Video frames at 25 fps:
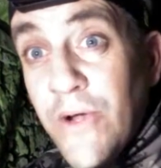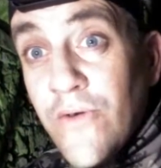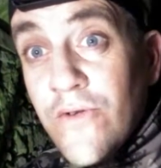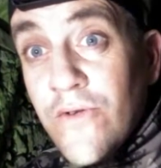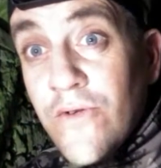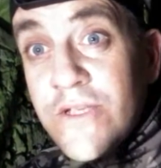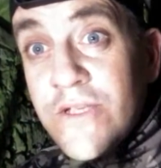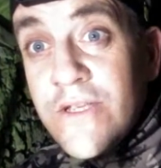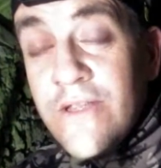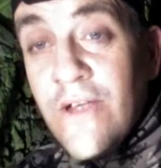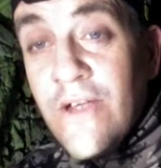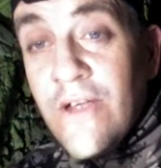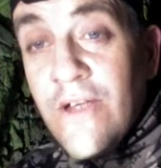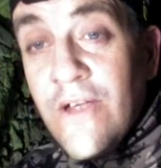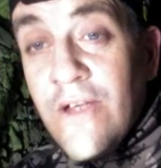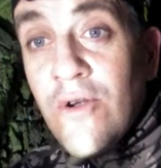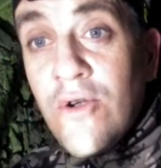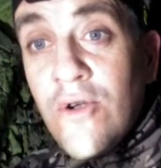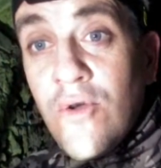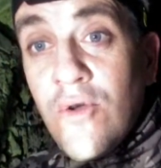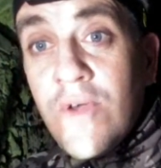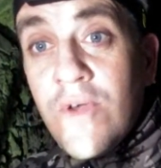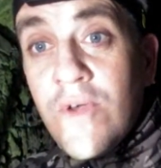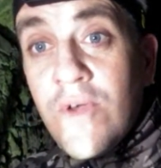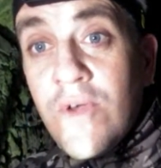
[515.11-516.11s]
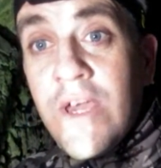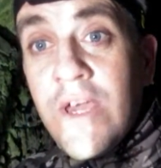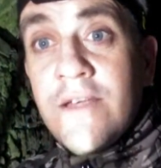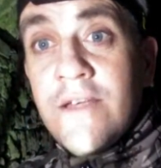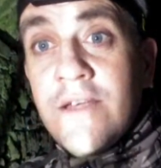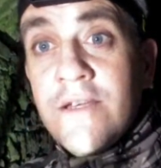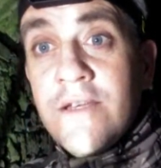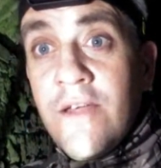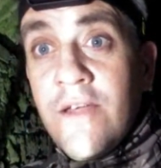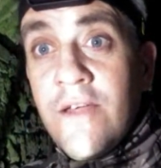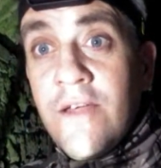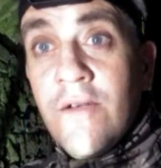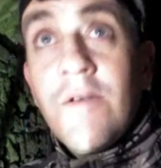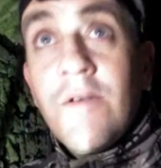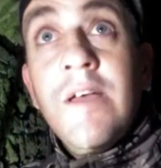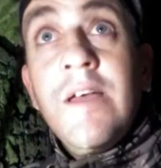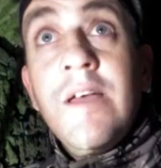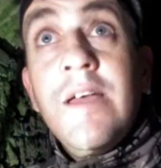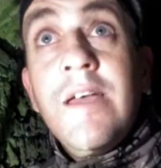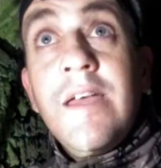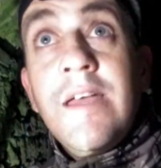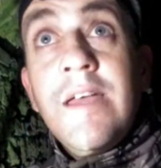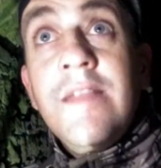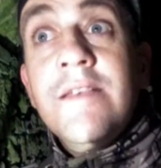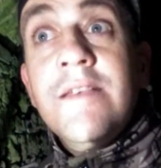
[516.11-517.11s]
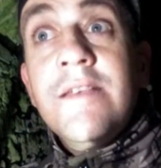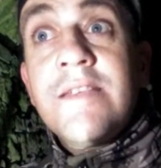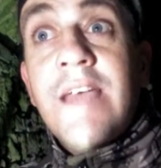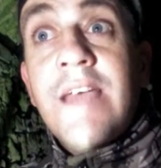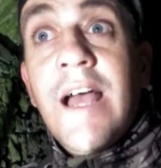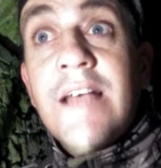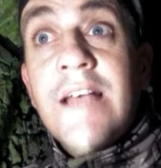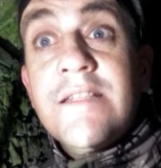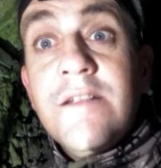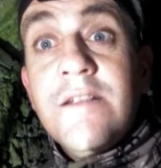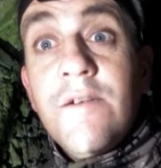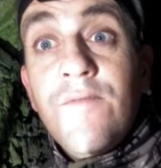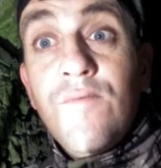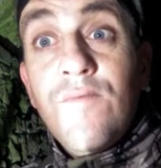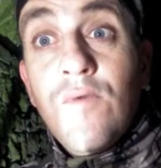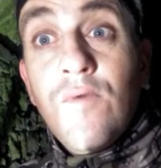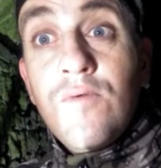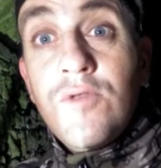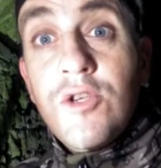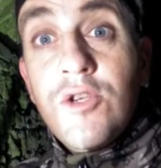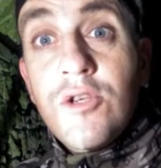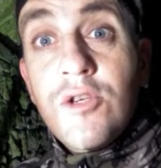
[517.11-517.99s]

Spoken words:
that are located here in this castle of Roach,